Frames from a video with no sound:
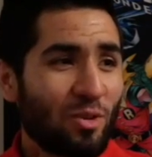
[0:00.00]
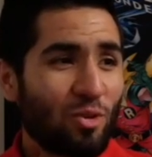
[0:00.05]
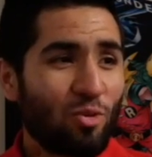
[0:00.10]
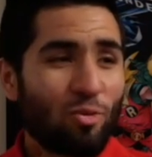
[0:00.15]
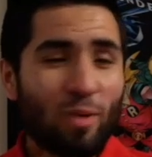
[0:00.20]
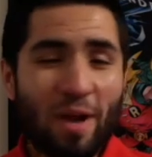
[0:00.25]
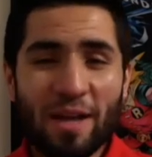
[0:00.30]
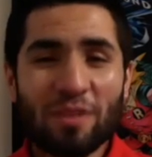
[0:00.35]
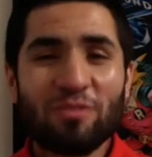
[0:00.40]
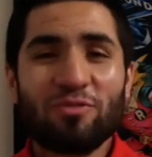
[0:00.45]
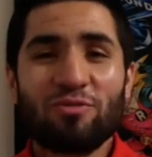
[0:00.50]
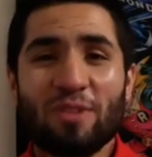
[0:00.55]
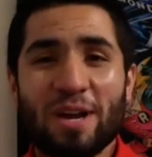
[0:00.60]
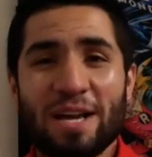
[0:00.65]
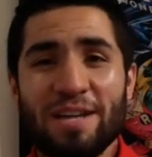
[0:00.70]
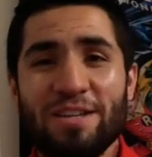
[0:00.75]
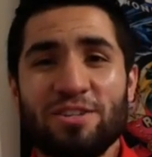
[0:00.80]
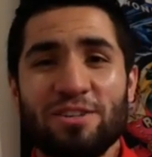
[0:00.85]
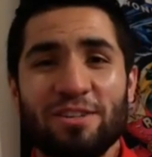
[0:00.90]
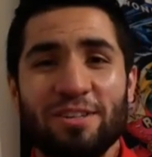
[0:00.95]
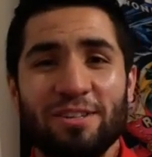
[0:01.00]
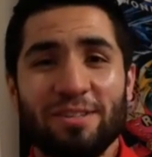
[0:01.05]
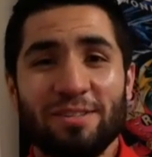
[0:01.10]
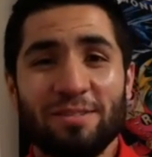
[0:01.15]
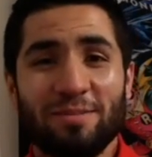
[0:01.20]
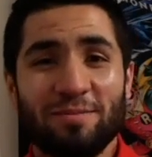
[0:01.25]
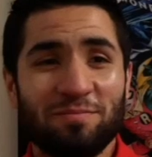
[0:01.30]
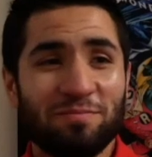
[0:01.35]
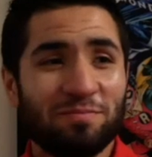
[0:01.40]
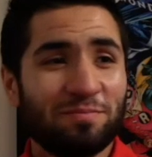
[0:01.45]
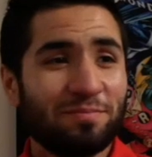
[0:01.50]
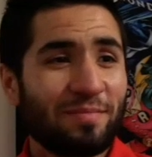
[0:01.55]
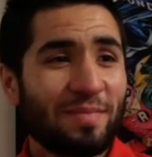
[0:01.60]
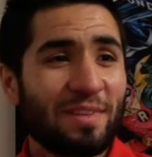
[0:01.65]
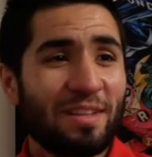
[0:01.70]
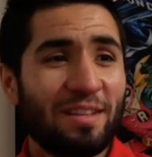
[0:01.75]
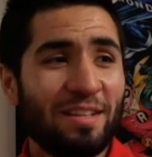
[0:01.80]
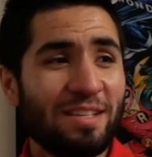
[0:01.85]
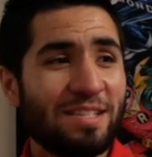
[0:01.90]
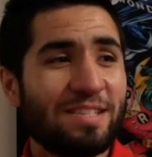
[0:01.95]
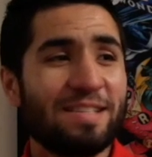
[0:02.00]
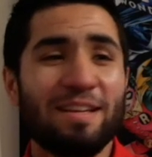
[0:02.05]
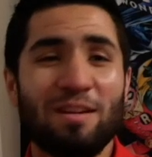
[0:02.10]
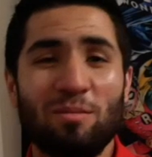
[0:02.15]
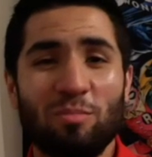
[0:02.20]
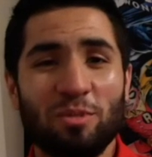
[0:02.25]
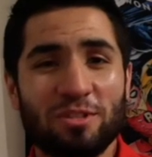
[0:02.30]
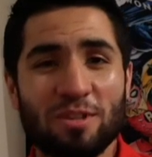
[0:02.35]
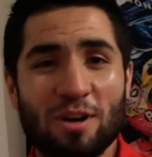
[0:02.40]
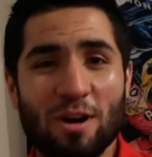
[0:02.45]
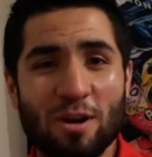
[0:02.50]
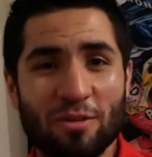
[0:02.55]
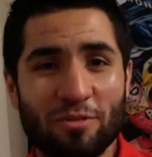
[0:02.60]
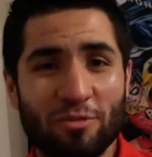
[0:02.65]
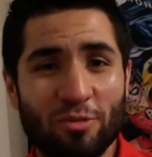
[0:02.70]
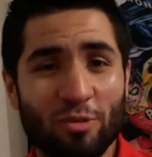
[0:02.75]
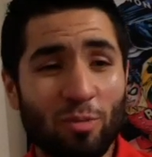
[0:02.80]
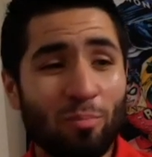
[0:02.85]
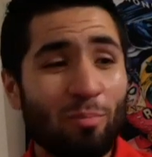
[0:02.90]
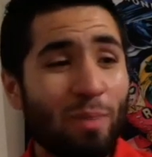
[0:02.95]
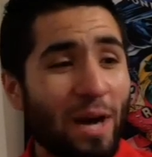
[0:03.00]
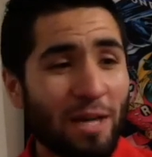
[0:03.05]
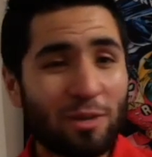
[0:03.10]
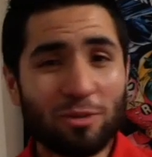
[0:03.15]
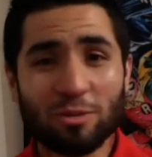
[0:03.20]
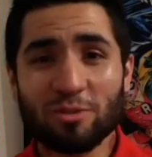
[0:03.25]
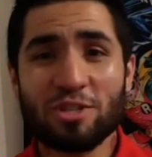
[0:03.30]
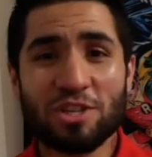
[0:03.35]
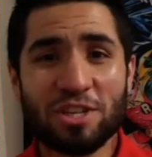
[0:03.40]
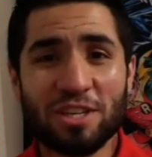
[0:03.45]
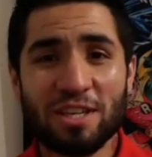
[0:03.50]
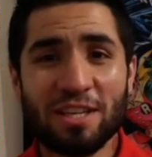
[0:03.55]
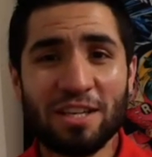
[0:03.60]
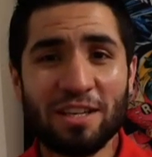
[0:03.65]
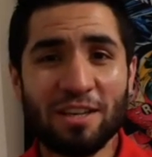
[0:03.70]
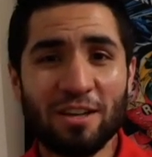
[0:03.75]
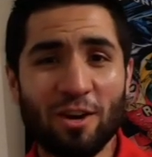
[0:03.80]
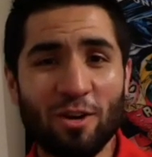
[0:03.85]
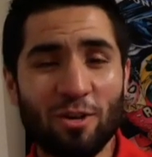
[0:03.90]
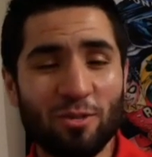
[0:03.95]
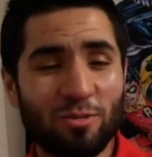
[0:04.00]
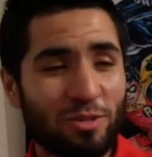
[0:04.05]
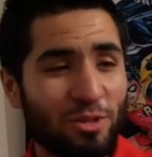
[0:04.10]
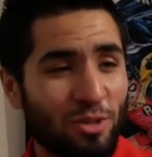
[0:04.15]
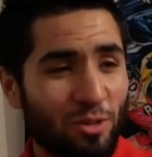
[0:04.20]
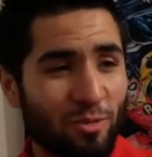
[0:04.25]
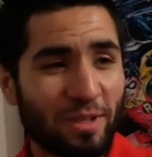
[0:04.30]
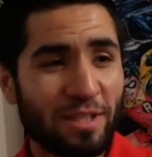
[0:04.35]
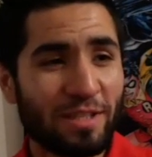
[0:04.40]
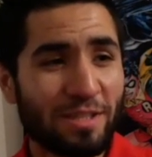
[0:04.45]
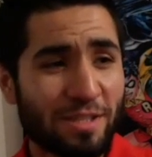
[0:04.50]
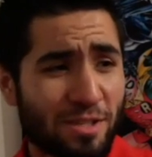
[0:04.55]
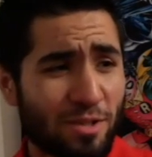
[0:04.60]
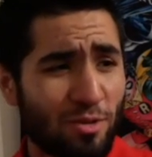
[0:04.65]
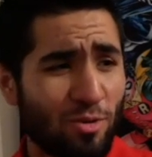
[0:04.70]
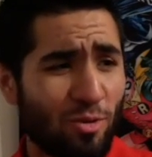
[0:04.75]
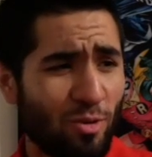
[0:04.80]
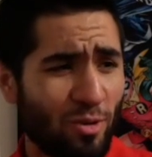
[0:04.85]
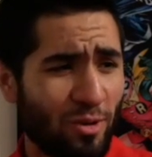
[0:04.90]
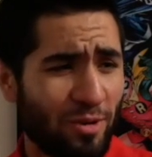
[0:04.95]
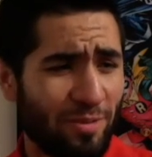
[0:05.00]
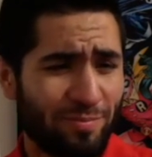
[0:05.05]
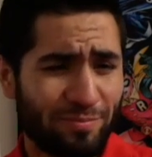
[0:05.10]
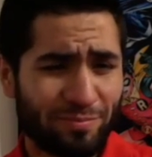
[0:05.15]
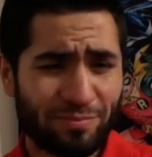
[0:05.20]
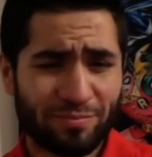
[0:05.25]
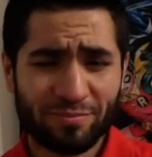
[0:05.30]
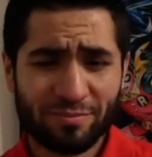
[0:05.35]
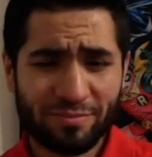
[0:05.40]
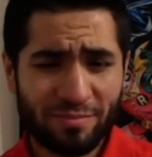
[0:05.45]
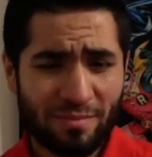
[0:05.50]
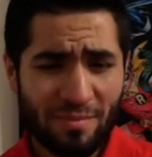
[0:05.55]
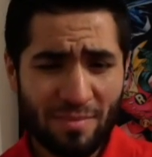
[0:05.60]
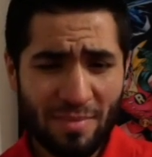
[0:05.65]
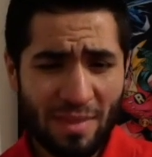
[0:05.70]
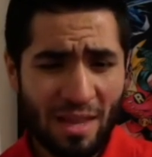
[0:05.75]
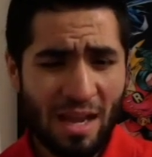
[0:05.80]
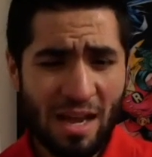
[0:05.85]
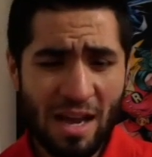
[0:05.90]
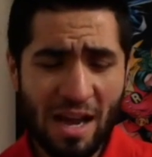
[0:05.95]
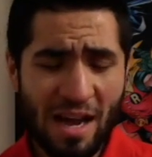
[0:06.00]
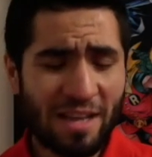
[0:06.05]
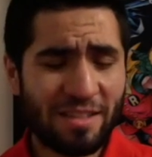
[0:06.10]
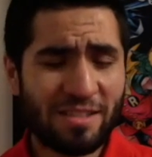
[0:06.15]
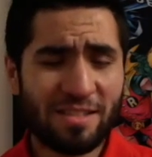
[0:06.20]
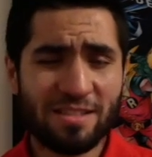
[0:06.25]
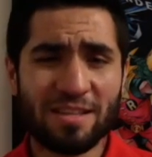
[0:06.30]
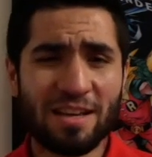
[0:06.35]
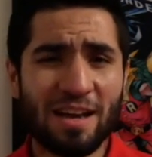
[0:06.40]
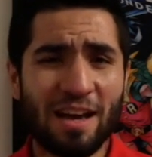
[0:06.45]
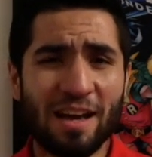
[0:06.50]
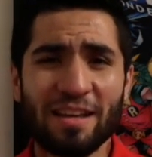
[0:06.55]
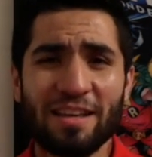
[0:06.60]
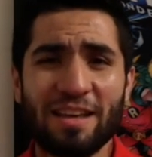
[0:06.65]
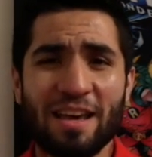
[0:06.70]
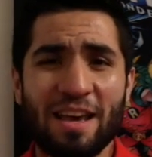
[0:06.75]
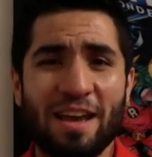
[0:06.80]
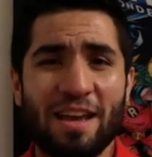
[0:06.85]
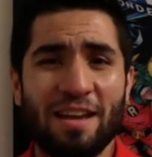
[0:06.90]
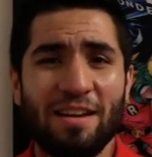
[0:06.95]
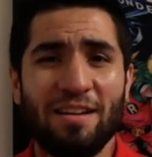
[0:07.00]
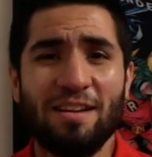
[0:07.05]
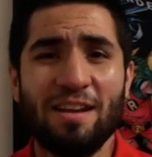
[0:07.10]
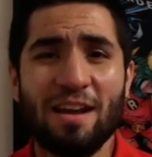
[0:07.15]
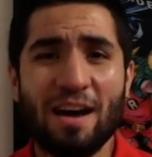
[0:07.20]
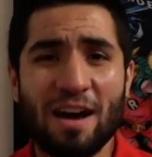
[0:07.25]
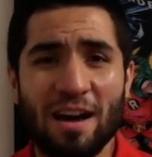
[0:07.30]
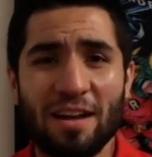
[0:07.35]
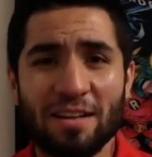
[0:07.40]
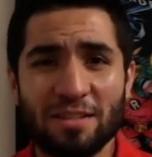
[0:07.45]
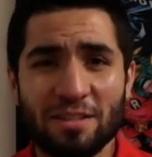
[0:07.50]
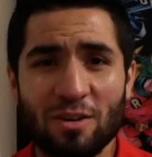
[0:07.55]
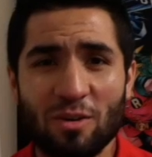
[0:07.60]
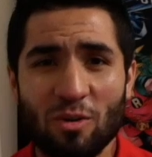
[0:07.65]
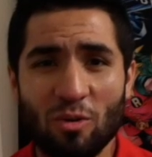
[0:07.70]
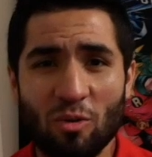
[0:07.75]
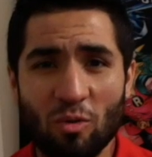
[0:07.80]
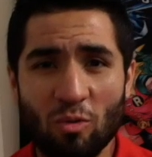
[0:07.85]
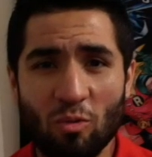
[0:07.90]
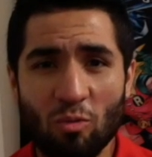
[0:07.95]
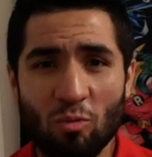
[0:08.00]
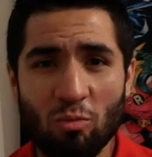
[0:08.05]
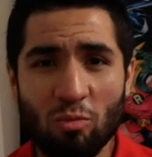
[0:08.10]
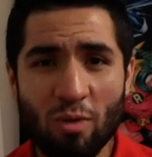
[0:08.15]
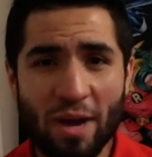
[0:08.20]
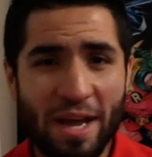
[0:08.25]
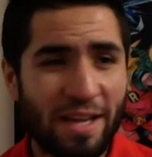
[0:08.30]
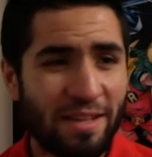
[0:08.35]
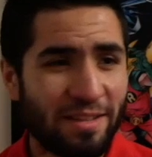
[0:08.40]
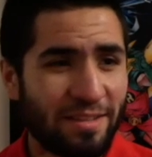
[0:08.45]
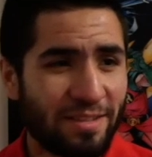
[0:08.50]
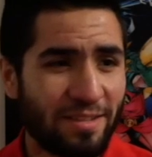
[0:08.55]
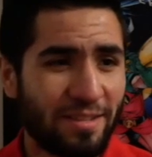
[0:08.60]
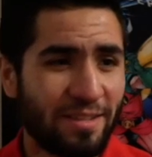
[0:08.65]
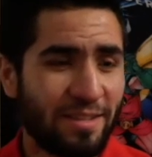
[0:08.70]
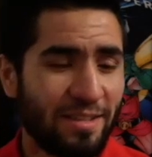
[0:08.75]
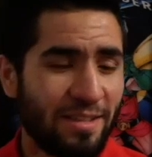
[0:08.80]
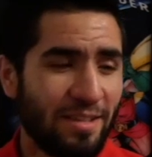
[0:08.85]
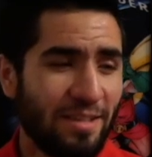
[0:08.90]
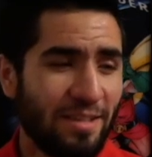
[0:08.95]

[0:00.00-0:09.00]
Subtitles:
Greg Frazier, the cinematographer, Michael Giacchino doing the score. I cannot wait.